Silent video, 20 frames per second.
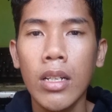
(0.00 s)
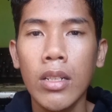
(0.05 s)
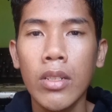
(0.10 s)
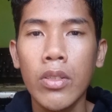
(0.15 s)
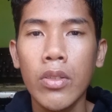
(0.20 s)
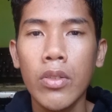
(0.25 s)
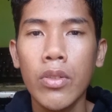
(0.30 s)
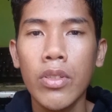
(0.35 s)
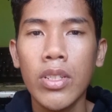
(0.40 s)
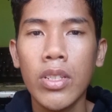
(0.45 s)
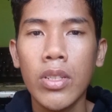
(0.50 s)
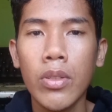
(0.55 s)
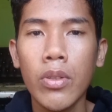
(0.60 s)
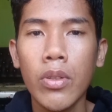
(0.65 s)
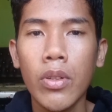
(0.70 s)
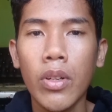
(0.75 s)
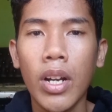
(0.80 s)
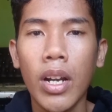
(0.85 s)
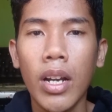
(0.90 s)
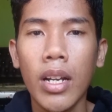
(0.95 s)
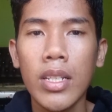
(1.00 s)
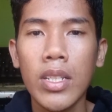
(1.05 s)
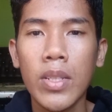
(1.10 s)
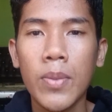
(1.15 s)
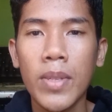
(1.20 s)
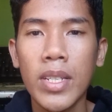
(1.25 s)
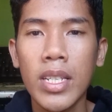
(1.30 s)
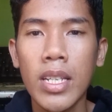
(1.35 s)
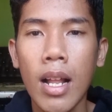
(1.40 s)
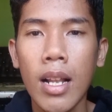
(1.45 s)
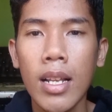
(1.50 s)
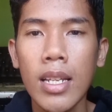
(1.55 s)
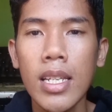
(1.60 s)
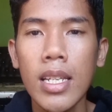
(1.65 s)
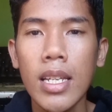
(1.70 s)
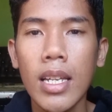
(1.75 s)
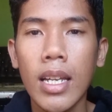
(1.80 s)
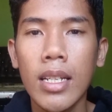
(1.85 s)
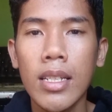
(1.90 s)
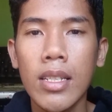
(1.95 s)
juncture,
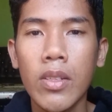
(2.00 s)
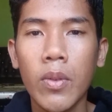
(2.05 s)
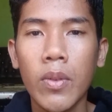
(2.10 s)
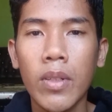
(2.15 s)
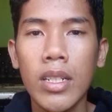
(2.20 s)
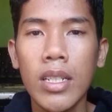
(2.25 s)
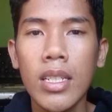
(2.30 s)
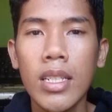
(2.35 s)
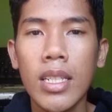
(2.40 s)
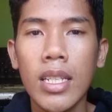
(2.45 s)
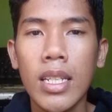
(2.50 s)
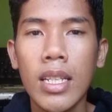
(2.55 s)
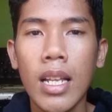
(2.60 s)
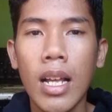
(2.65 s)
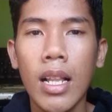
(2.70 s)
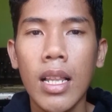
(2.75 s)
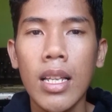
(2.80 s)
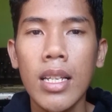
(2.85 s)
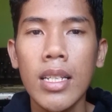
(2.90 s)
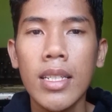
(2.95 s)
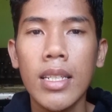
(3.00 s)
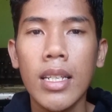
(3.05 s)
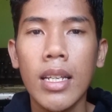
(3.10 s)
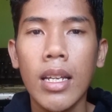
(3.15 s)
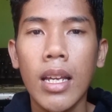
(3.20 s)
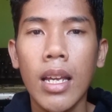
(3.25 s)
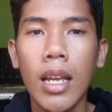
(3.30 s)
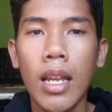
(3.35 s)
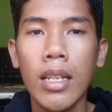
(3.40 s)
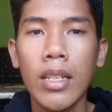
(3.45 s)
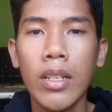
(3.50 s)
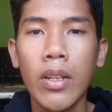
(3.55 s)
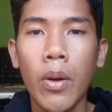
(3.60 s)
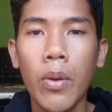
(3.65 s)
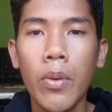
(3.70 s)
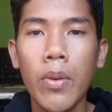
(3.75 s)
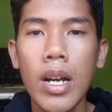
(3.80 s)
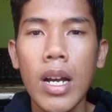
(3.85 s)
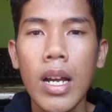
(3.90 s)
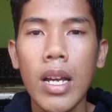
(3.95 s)
especially interested in Alice and
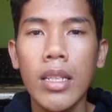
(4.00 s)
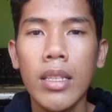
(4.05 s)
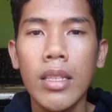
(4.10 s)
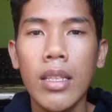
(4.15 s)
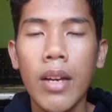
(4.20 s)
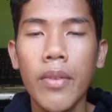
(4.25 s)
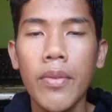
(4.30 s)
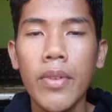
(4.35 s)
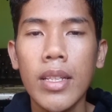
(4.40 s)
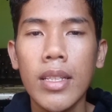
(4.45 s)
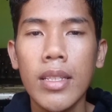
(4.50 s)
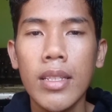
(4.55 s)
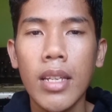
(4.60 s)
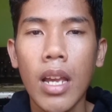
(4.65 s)
Cora and David.